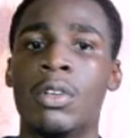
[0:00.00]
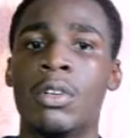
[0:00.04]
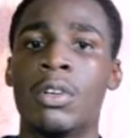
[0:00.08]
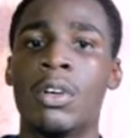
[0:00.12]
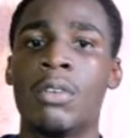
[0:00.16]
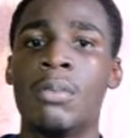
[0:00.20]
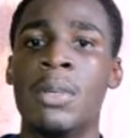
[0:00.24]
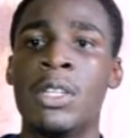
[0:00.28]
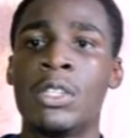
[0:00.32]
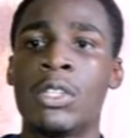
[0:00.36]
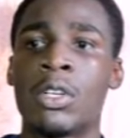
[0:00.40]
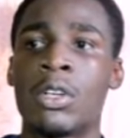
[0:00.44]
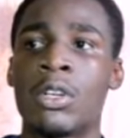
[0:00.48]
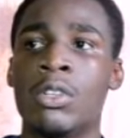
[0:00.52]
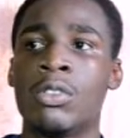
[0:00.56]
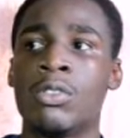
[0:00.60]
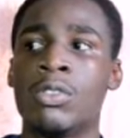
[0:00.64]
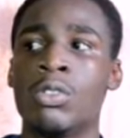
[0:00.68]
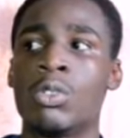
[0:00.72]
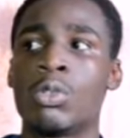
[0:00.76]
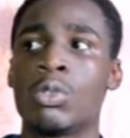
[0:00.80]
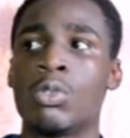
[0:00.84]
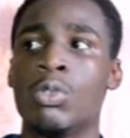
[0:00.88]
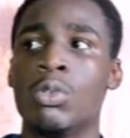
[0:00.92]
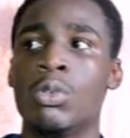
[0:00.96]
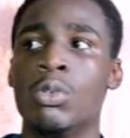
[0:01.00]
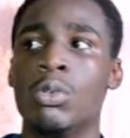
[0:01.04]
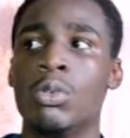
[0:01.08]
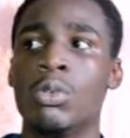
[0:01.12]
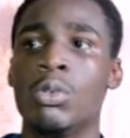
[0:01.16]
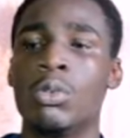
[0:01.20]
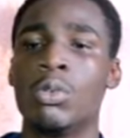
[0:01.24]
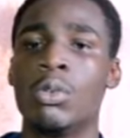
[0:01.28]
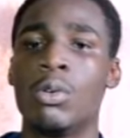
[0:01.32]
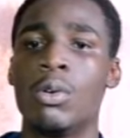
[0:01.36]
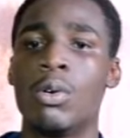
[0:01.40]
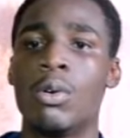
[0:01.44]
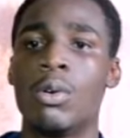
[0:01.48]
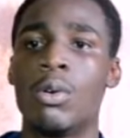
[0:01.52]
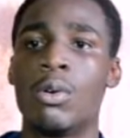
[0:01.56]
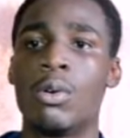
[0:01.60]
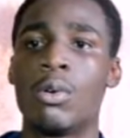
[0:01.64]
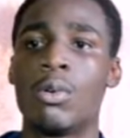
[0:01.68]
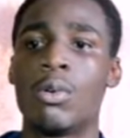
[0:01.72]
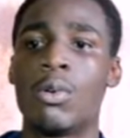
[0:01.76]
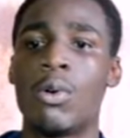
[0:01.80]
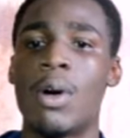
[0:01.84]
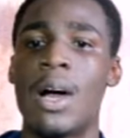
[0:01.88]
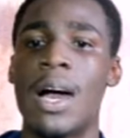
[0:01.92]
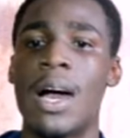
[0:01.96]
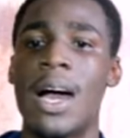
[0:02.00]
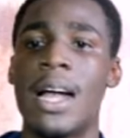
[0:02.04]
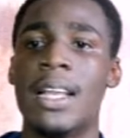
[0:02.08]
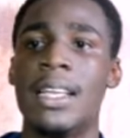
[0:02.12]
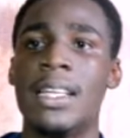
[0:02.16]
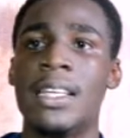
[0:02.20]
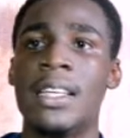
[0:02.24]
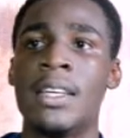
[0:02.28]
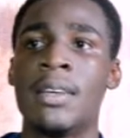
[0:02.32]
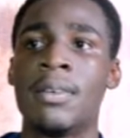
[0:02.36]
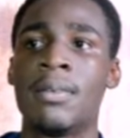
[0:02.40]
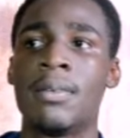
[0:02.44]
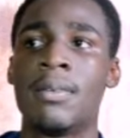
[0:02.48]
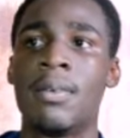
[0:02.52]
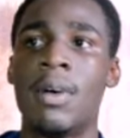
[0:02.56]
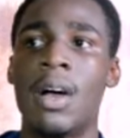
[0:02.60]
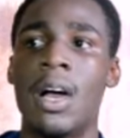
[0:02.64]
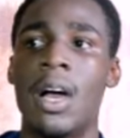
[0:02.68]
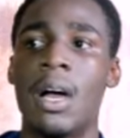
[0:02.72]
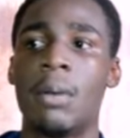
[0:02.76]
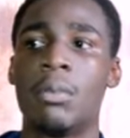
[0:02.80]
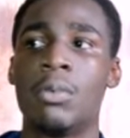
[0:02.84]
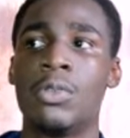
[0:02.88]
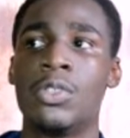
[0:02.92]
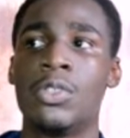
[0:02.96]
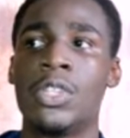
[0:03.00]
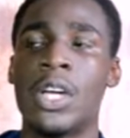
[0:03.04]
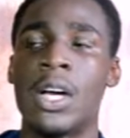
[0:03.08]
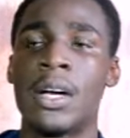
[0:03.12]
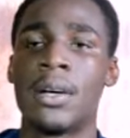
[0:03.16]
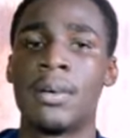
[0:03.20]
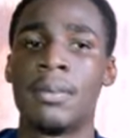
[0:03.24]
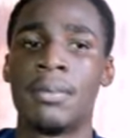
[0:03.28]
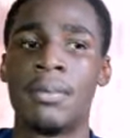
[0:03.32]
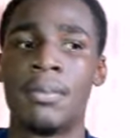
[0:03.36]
government secondary school, Kwali, Abuja.